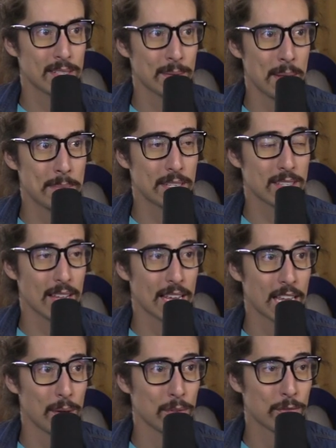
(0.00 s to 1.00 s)
Sometimes it's
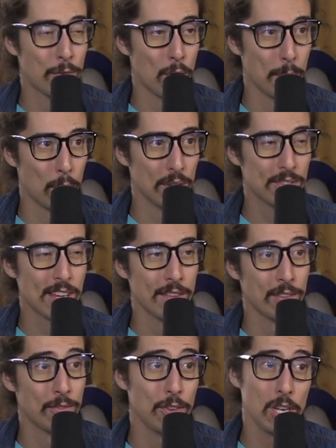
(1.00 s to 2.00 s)
like it was
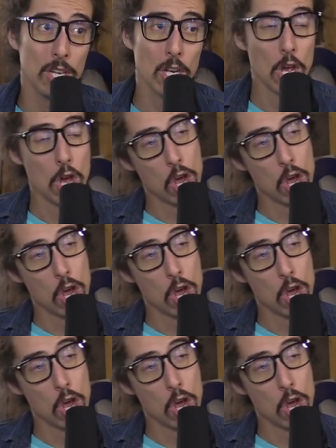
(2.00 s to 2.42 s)
4.7 feet